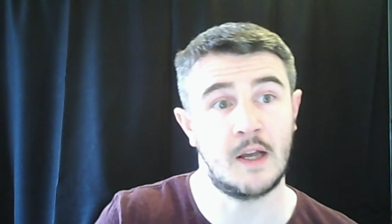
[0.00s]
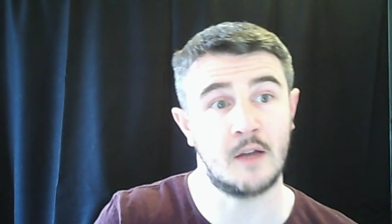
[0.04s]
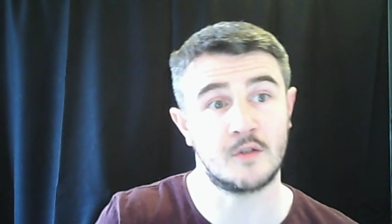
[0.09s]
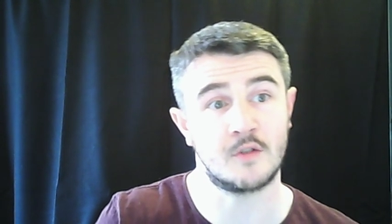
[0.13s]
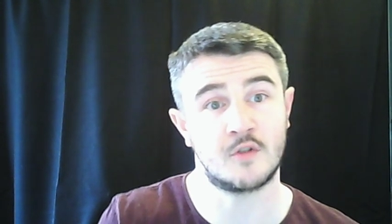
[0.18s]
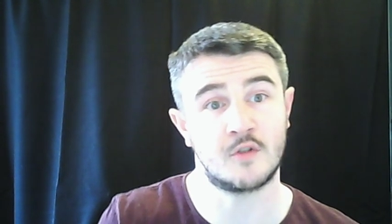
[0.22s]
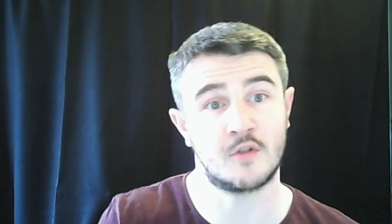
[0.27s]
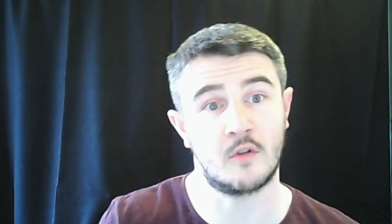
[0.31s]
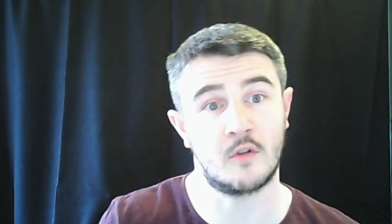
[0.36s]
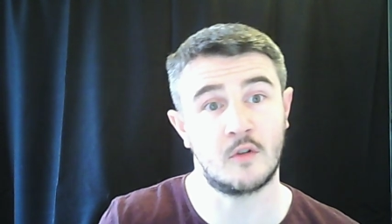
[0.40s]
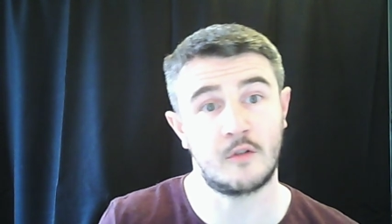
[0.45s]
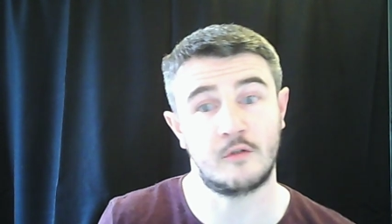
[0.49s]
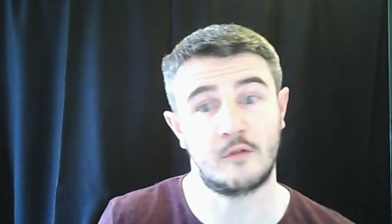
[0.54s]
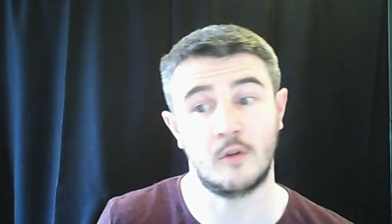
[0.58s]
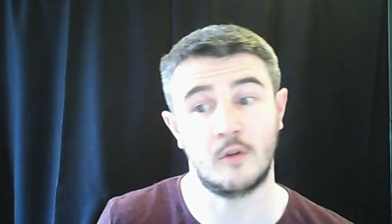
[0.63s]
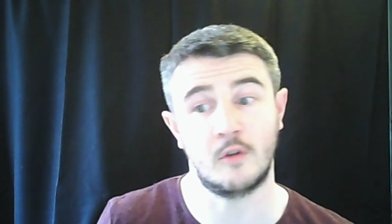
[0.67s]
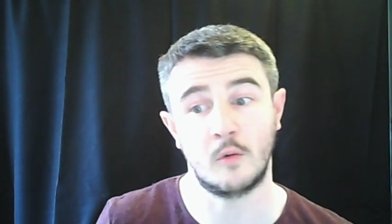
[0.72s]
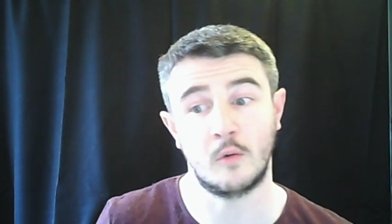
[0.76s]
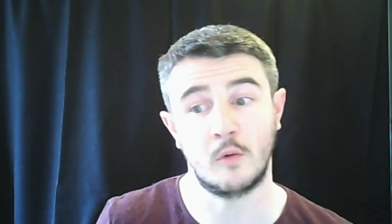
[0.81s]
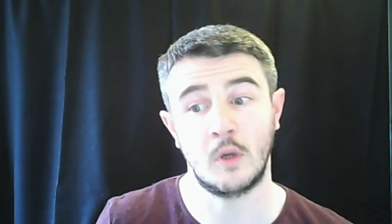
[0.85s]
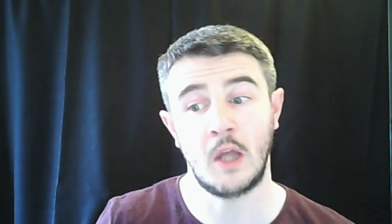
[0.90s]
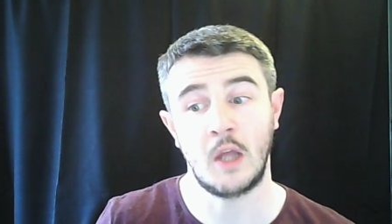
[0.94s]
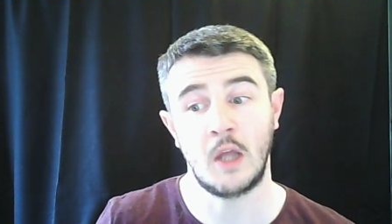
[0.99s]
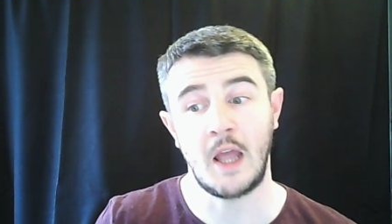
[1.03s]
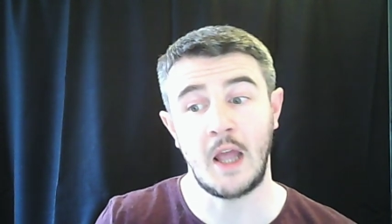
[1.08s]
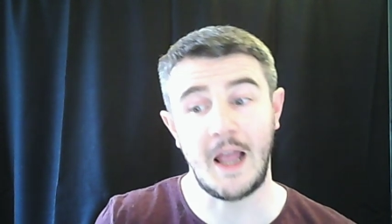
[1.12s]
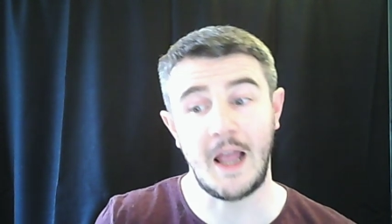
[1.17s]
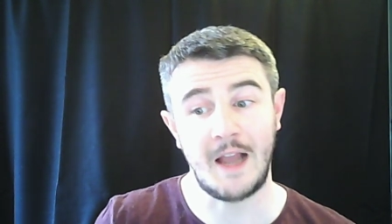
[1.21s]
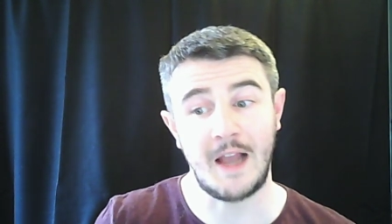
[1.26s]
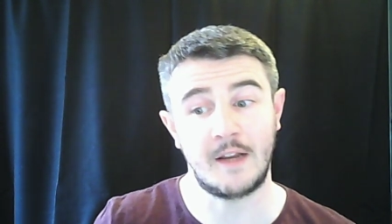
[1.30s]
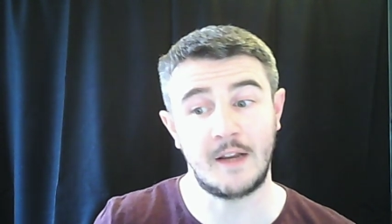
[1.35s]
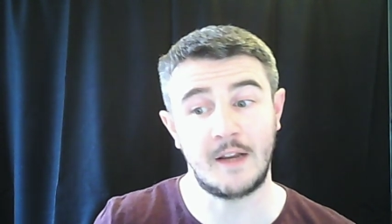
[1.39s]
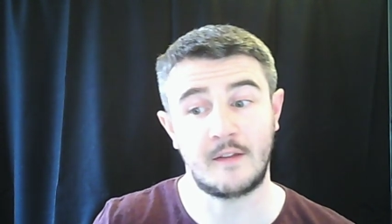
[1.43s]
I'll talk through
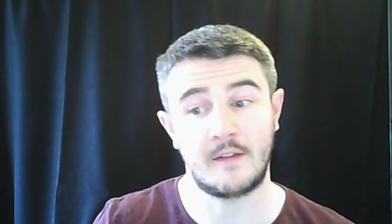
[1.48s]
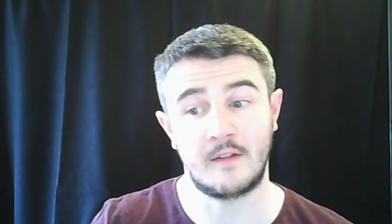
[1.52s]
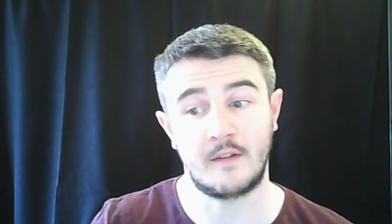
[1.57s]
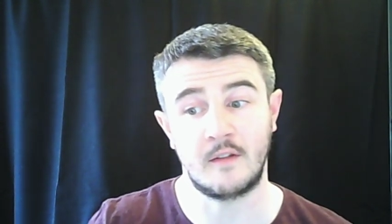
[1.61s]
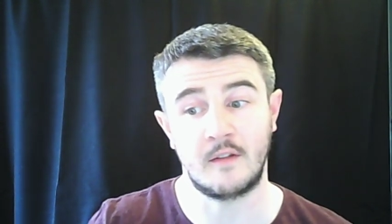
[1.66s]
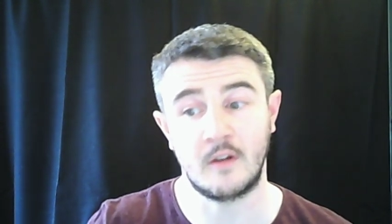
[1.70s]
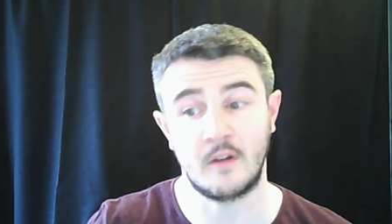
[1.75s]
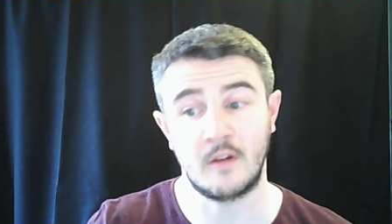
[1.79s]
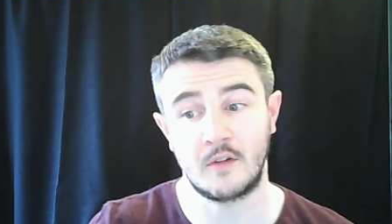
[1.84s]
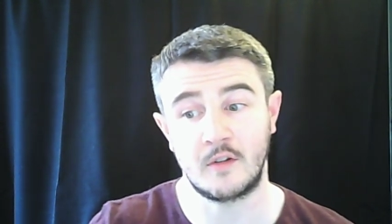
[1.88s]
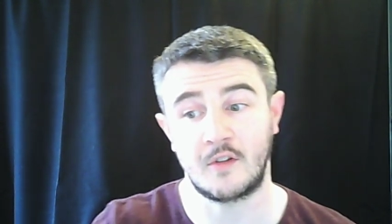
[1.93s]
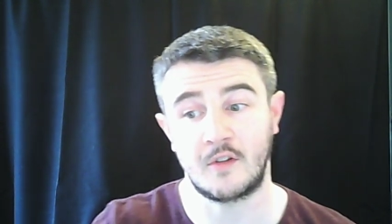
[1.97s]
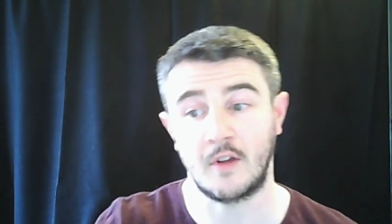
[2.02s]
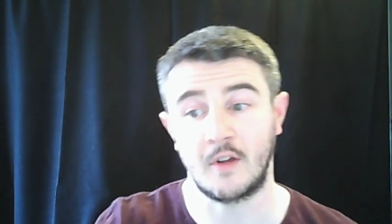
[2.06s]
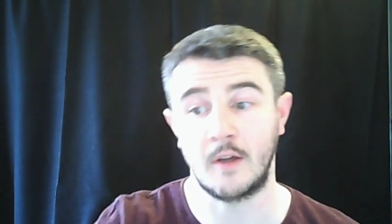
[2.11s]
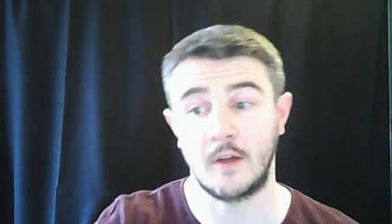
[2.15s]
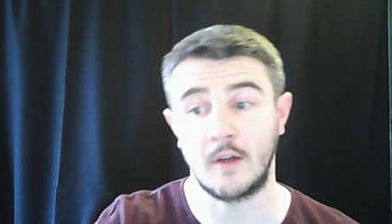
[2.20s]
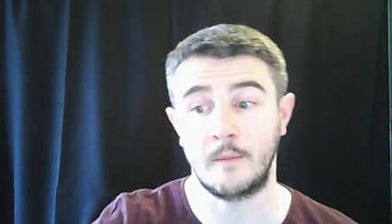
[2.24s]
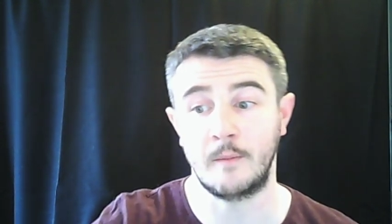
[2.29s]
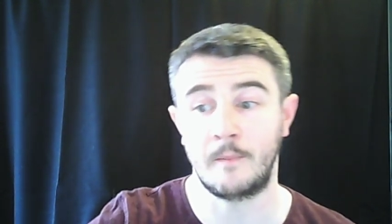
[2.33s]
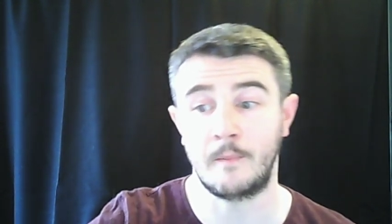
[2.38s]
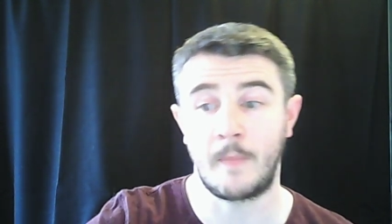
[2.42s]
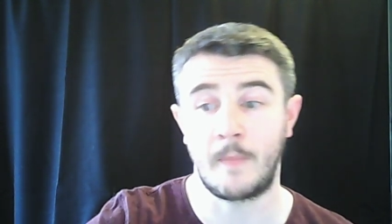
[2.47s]
anything that um,